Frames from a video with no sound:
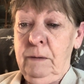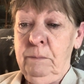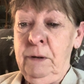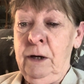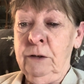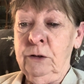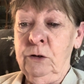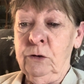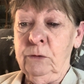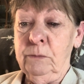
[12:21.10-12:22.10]
Be
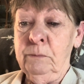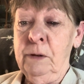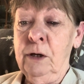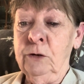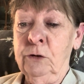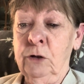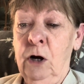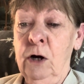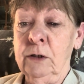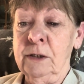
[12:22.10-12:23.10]
on your
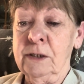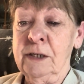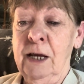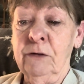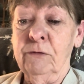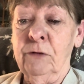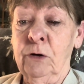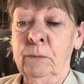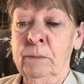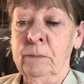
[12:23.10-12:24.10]
guard and stand
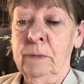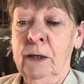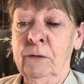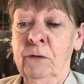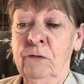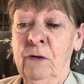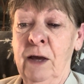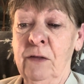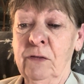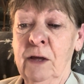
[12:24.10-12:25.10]
firm in the
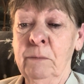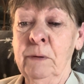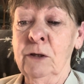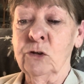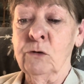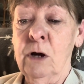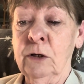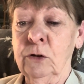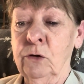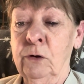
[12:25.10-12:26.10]
faith, and be strong
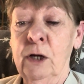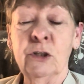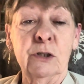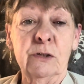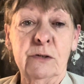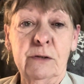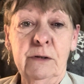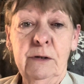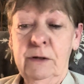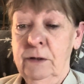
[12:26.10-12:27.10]
and courageous.
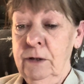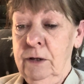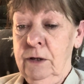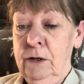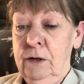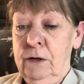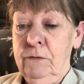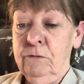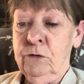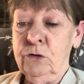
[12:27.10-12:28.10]

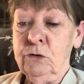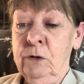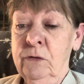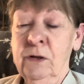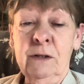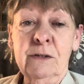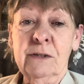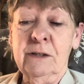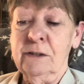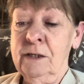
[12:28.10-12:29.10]
1 Corinthians
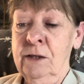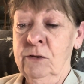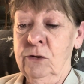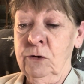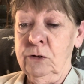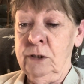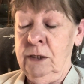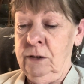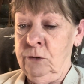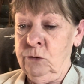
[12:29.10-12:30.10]

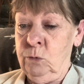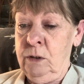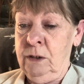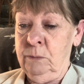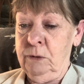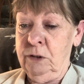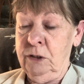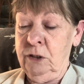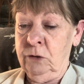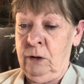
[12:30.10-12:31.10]
16:13. There's one in
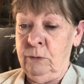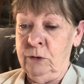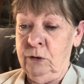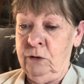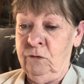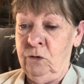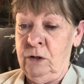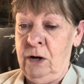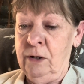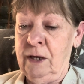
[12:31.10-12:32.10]
particular I was looking for.
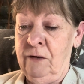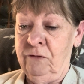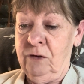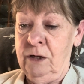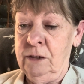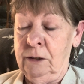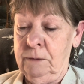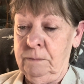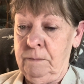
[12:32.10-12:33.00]
Now I can't find it.